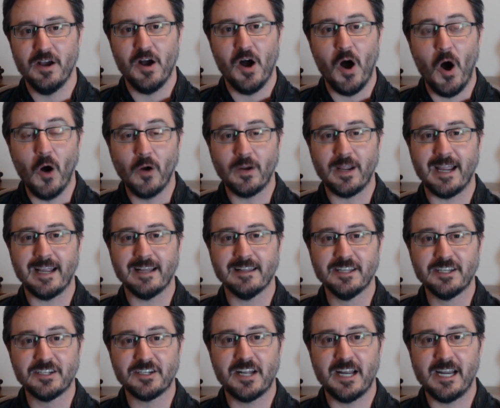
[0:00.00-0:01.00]
Okay,
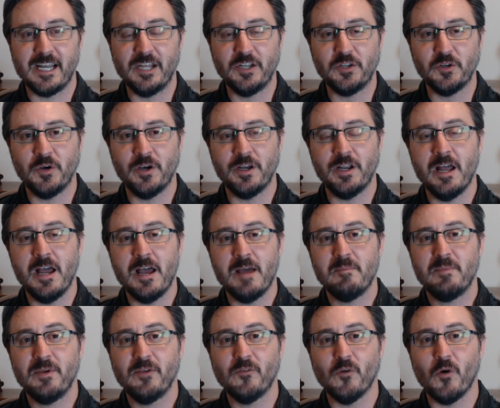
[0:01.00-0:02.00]
let's get into it.
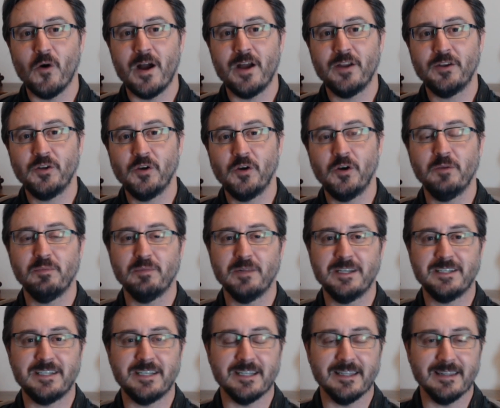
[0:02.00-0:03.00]
Before I do,
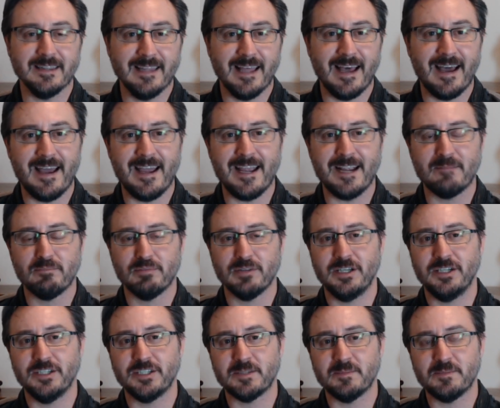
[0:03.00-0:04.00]
please hit like,
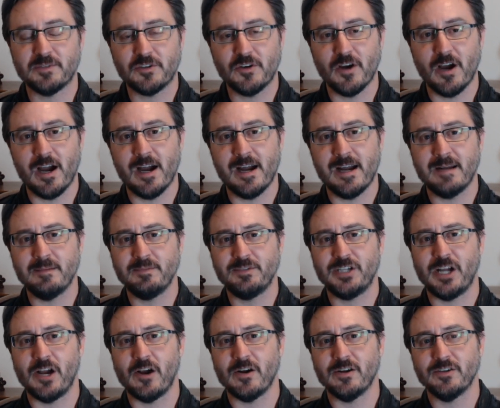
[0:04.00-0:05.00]
please subscribe,
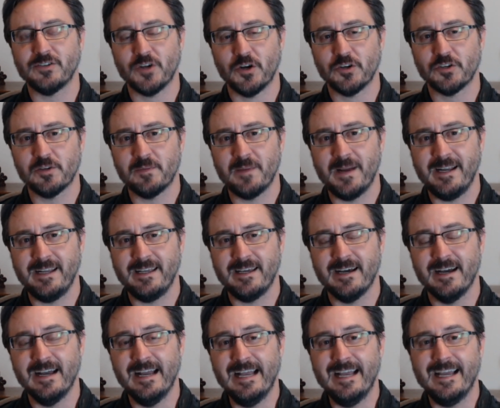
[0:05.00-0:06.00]
share on social
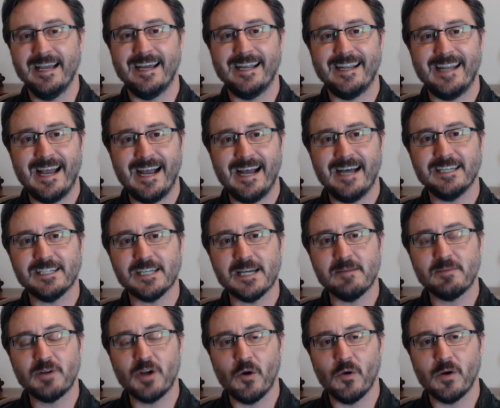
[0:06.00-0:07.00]
media, and as
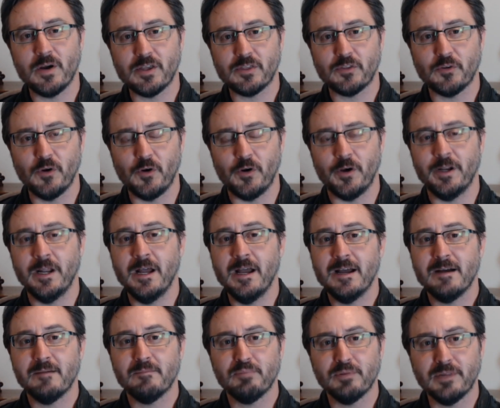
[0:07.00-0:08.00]
I'm going through it,
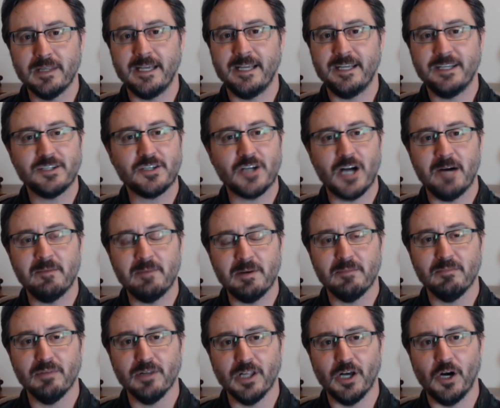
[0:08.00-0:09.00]
please
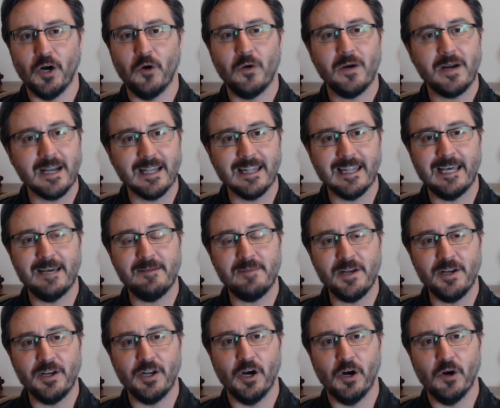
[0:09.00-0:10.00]
comment below and let
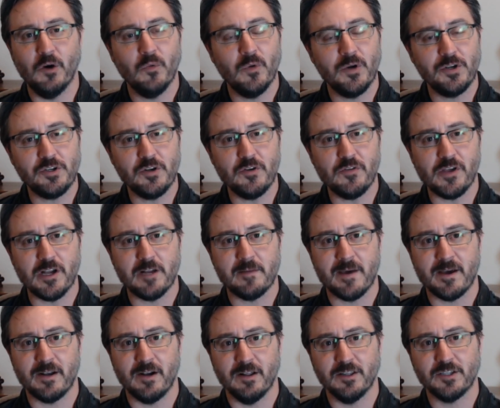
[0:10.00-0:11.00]
me know what you think
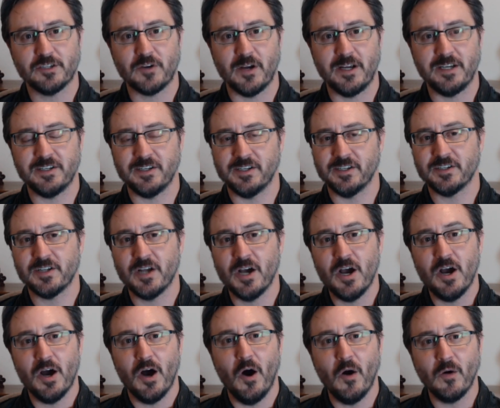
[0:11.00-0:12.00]
about all this craziness.
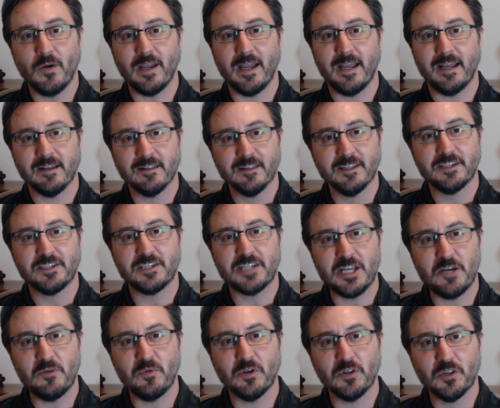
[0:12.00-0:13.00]
Okay, let's
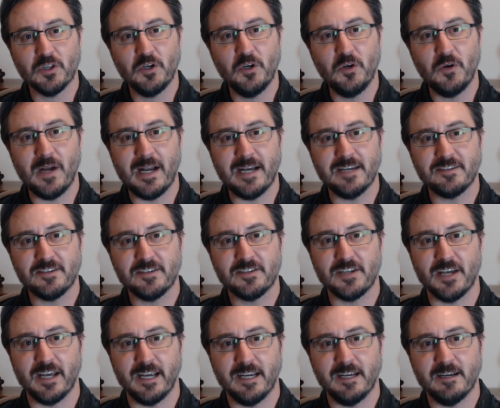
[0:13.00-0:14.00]
see what Lue has to
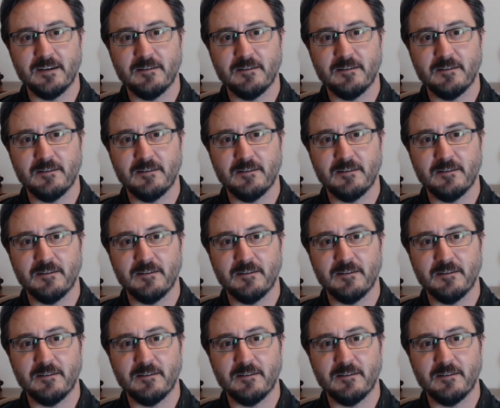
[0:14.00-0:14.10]
say.